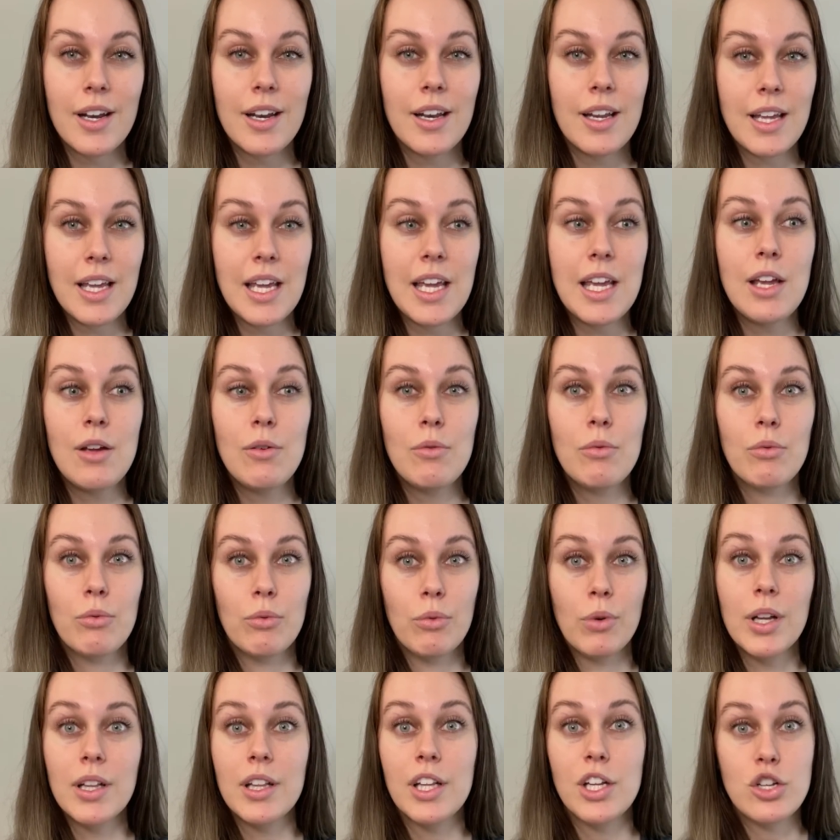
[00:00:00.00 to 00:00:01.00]
he
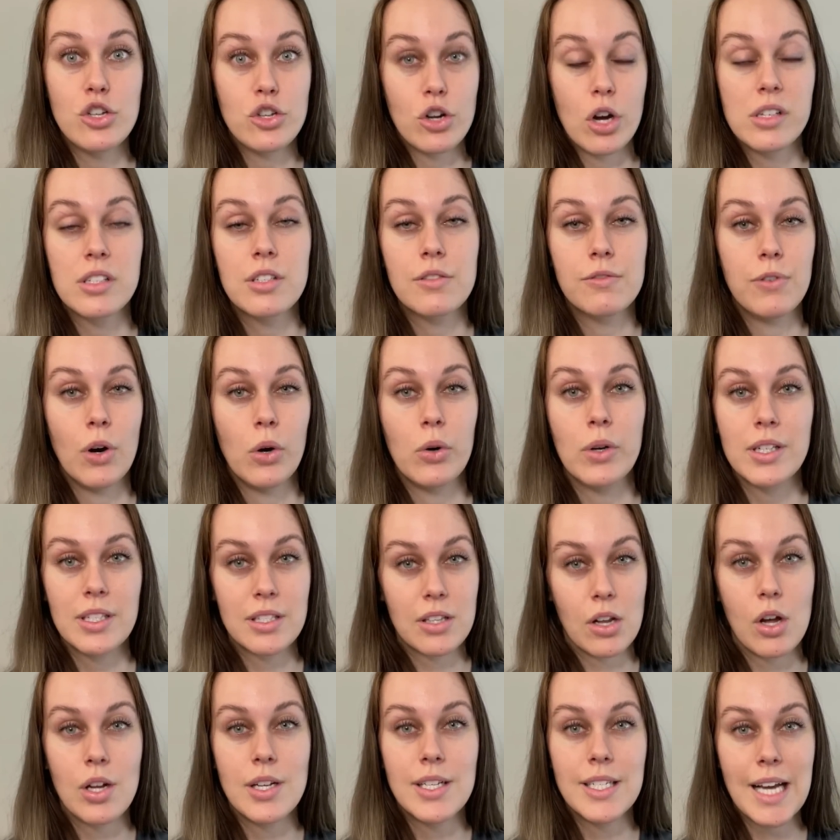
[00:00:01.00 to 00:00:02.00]
really just focused
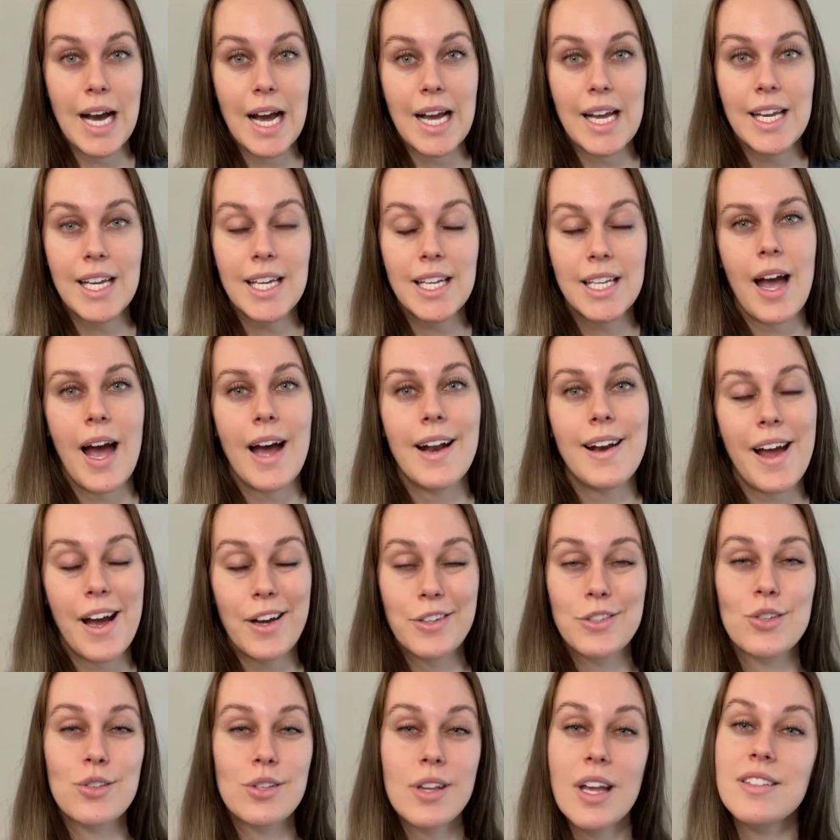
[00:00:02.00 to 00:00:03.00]
on diet and
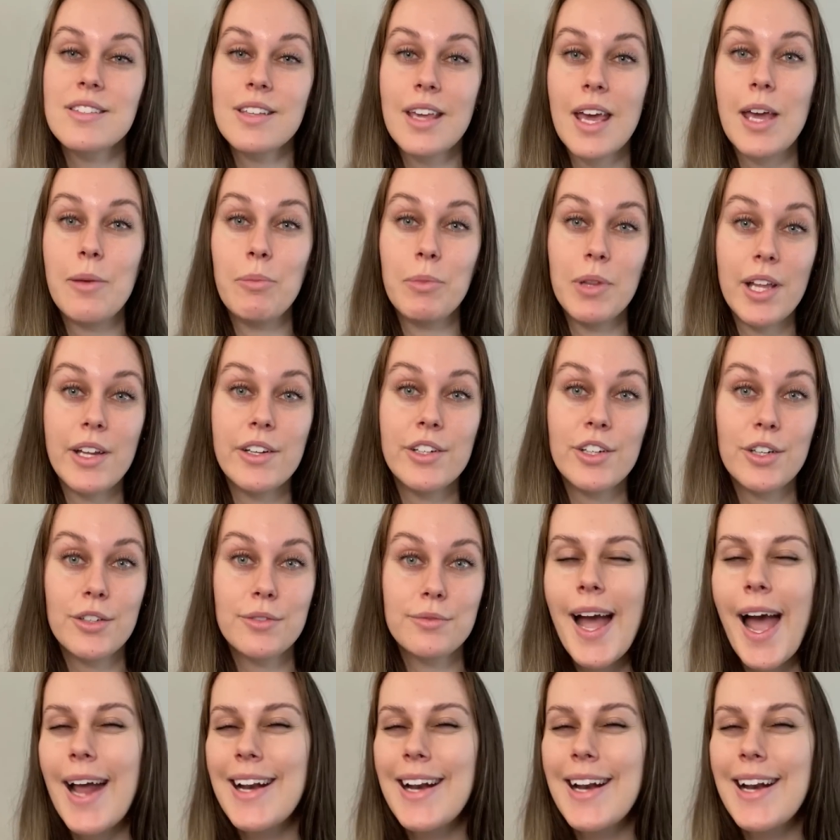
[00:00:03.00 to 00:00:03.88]
exercise came later.